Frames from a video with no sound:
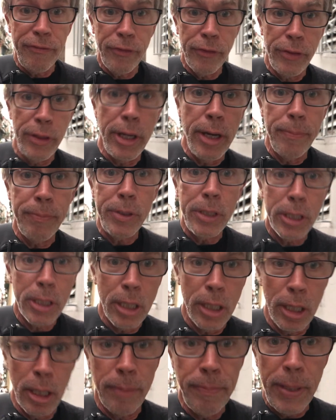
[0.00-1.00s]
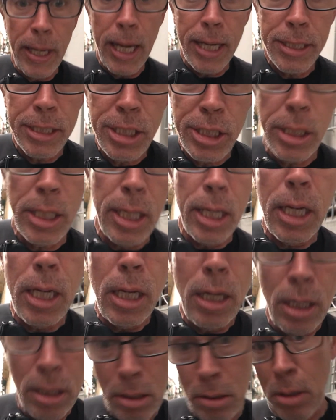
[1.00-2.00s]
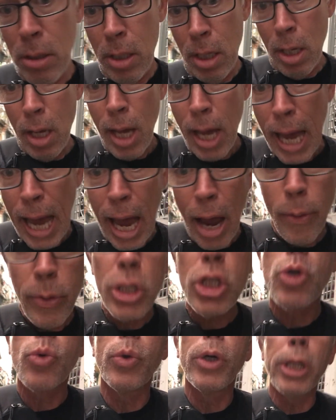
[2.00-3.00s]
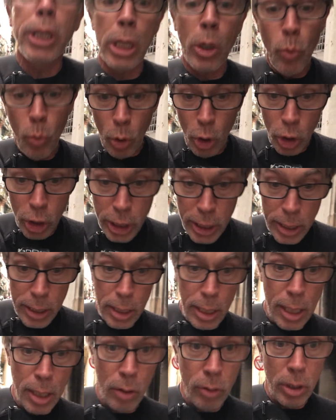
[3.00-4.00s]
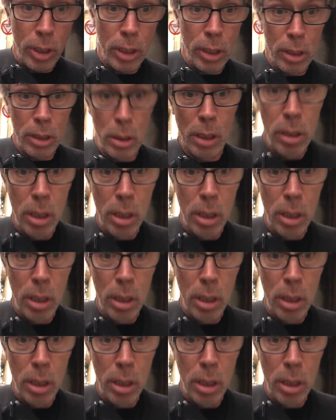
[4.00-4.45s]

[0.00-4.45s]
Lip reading: for them to come and see how it's really working down here.